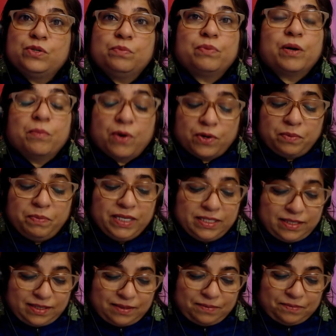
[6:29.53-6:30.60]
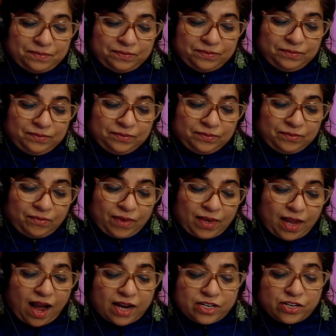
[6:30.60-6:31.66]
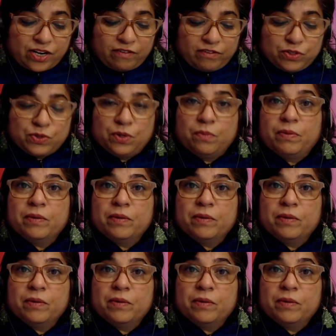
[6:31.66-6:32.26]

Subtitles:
I joined groups to promote peace.